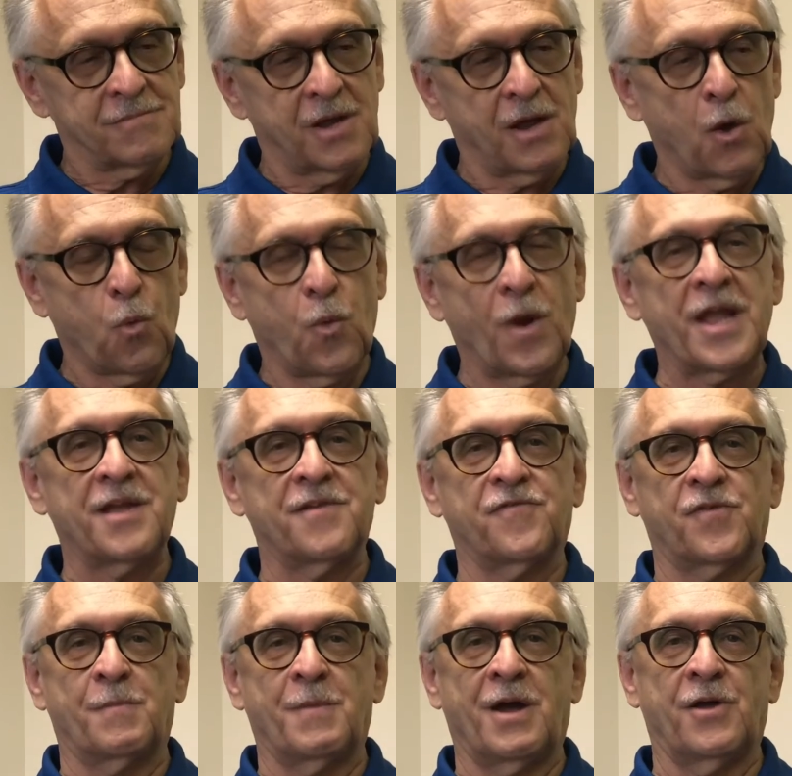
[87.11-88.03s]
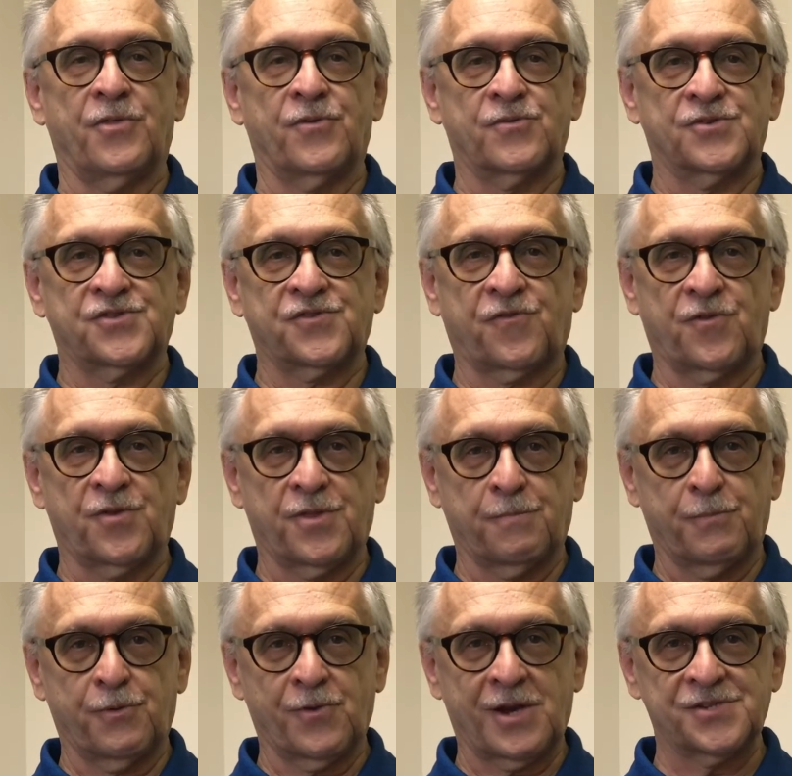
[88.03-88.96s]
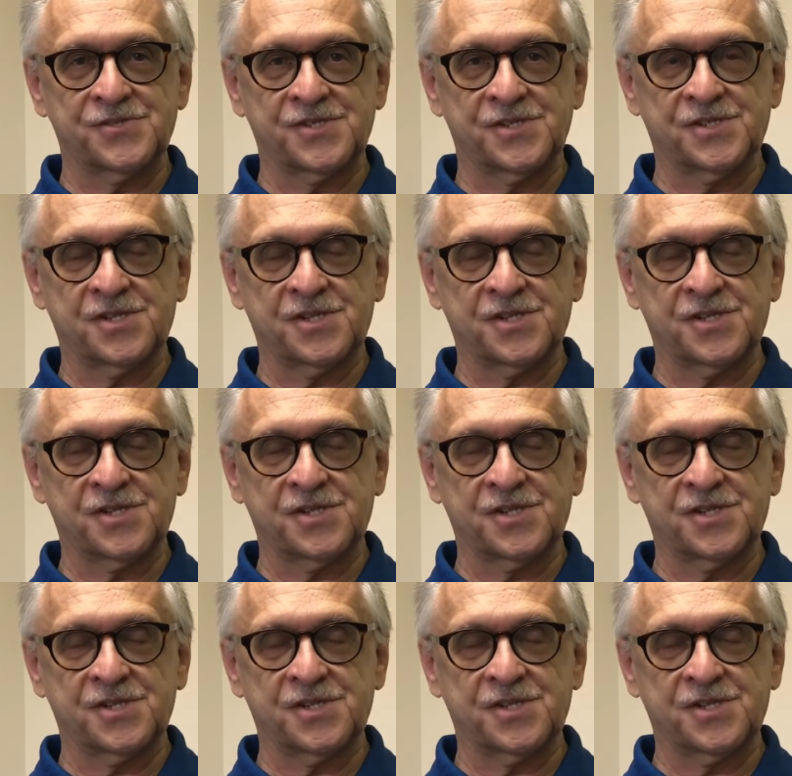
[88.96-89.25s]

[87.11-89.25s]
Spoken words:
away from others for the present